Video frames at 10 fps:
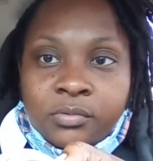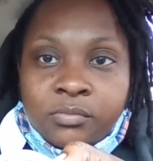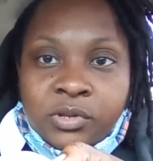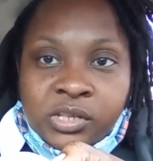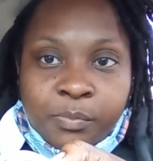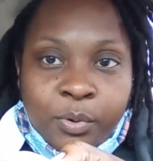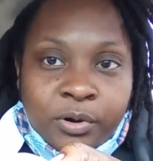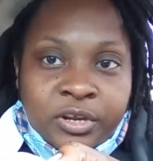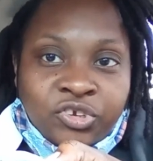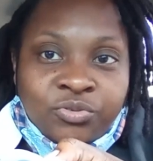This is the
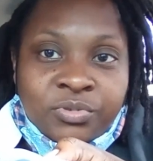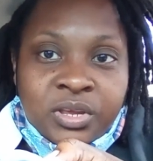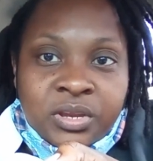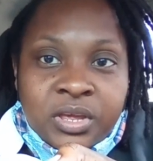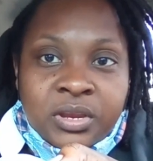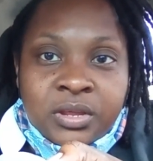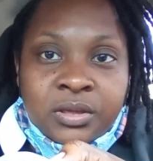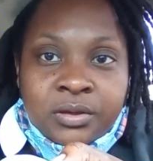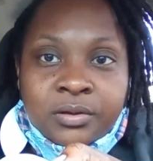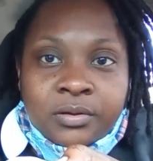part that you need in
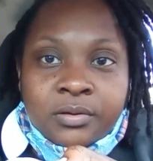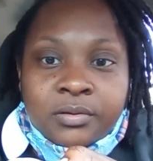here.